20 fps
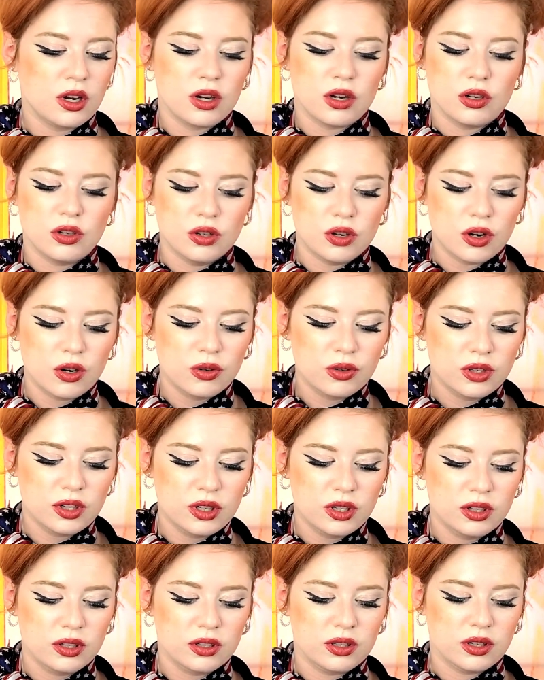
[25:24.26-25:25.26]
Know
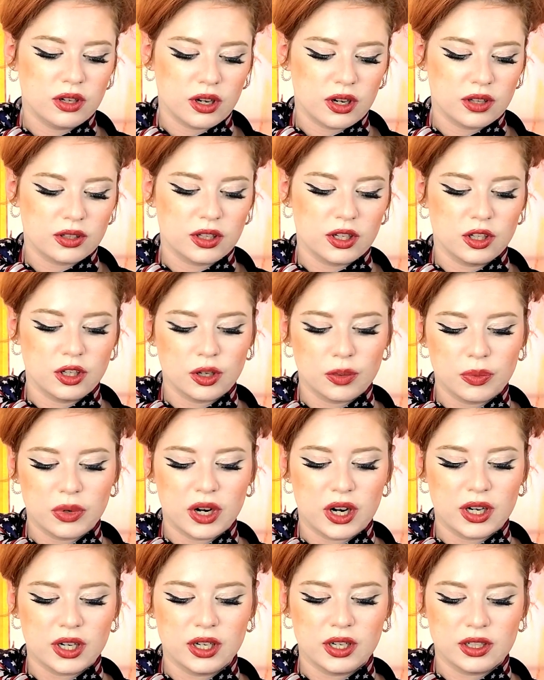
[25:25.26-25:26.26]
ye not that your
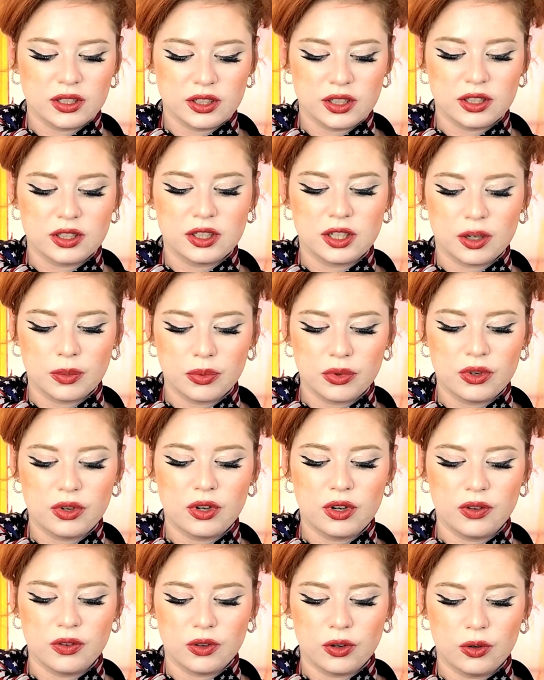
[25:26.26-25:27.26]
body is the temple
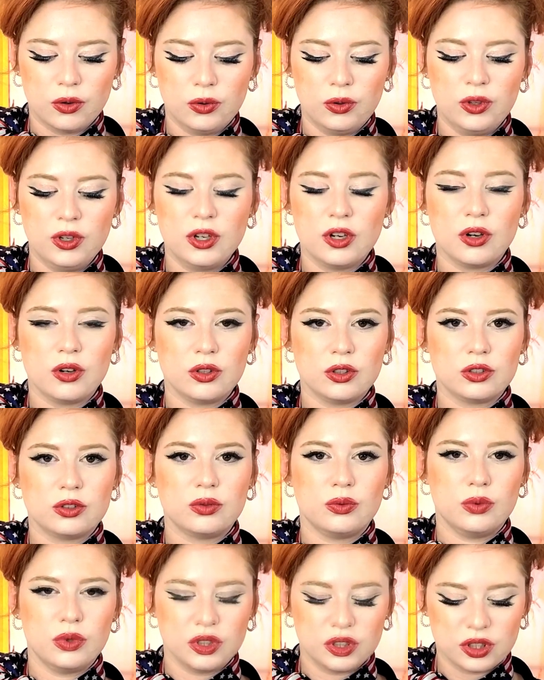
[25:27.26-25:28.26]
of the Holy Ghost
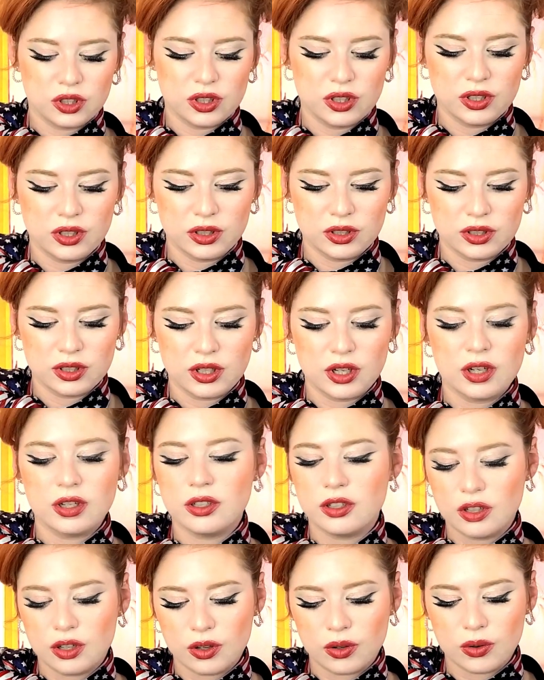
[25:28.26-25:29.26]
which is in
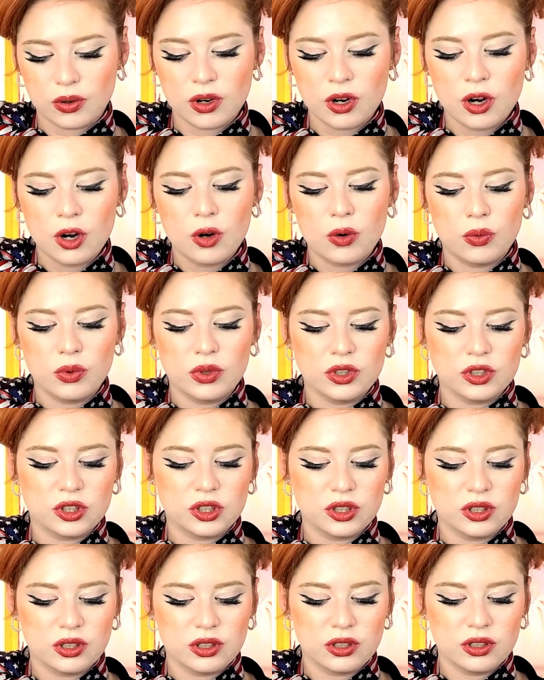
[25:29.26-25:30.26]
you, which
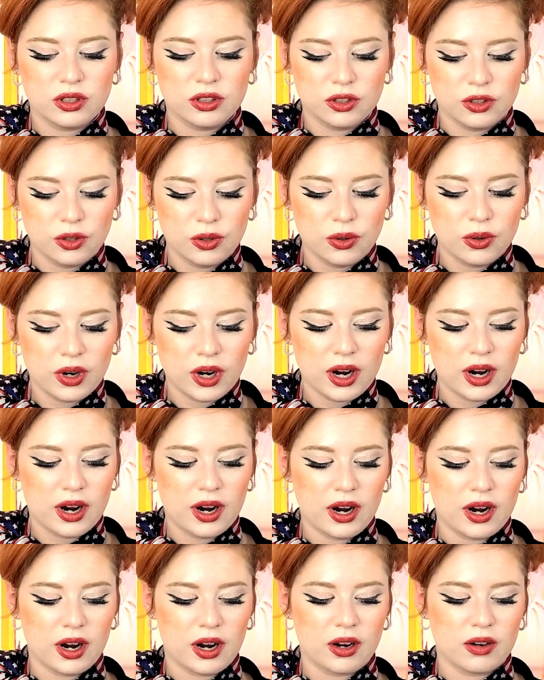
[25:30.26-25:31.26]
you
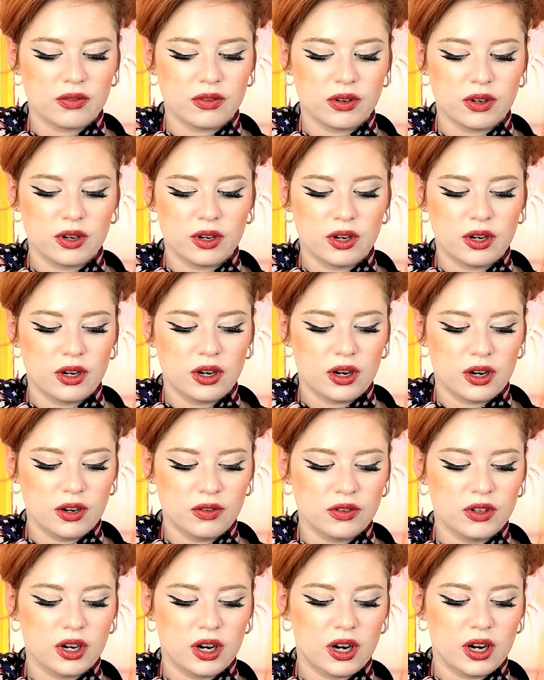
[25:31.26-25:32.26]
have
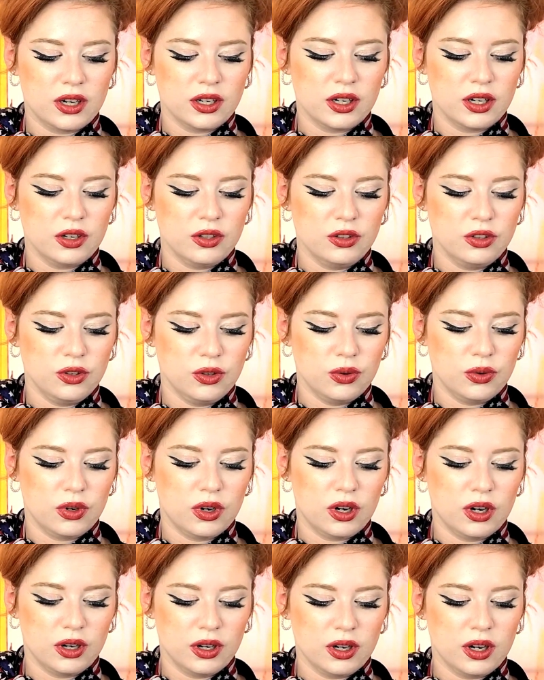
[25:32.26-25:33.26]
of God and you
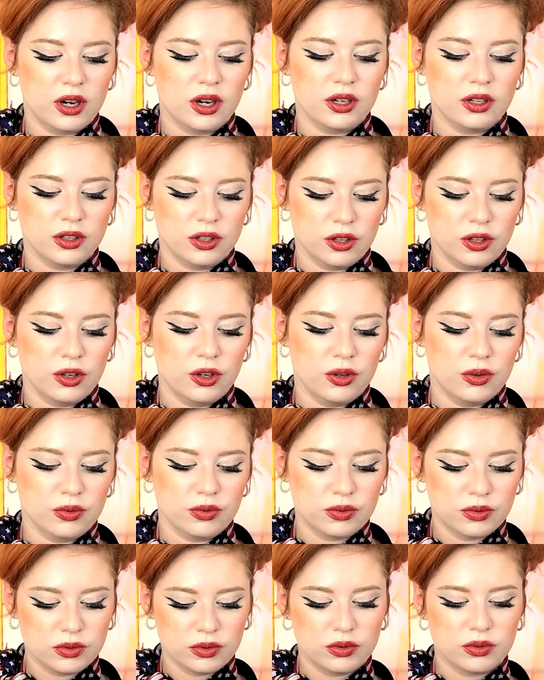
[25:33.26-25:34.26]
are not your own.
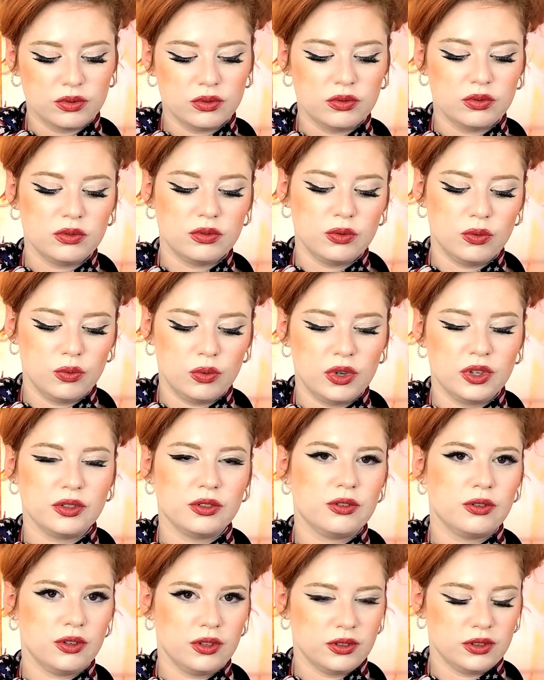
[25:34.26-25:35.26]
1
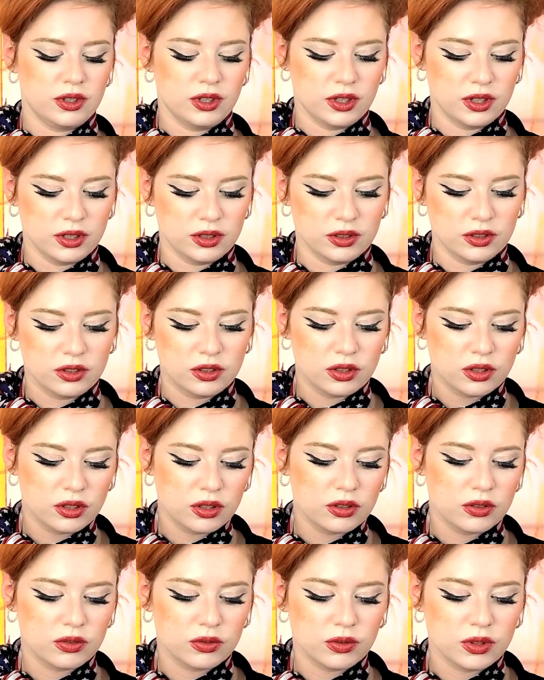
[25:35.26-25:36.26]
Corinthians
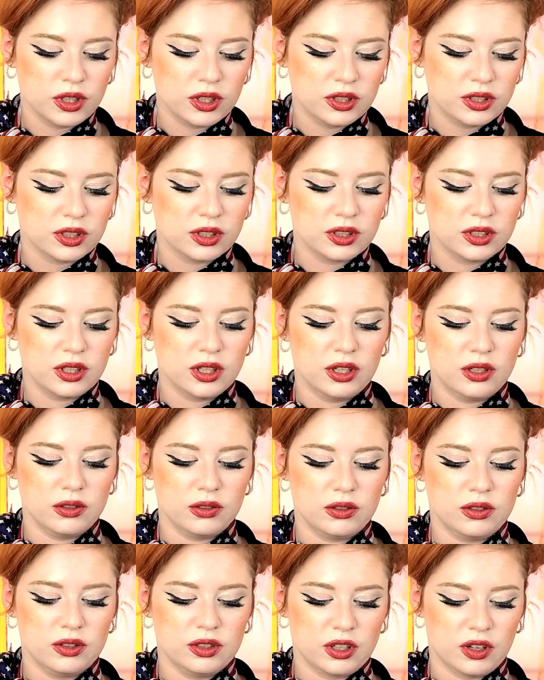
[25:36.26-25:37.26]
3:16
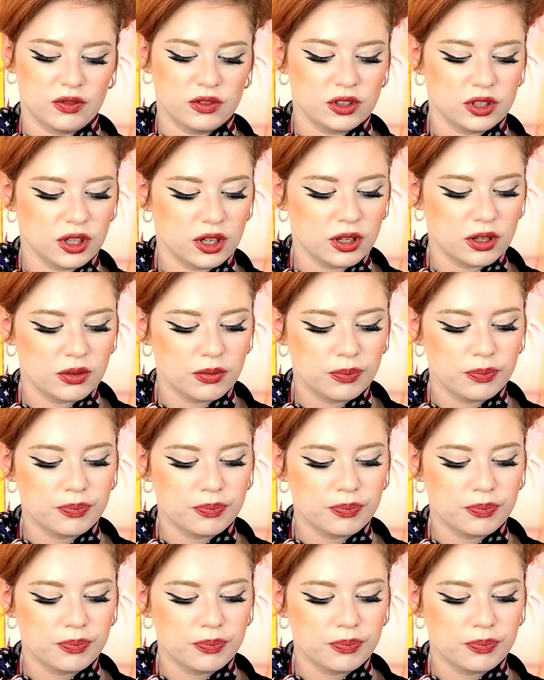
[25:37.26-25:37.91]
to 17.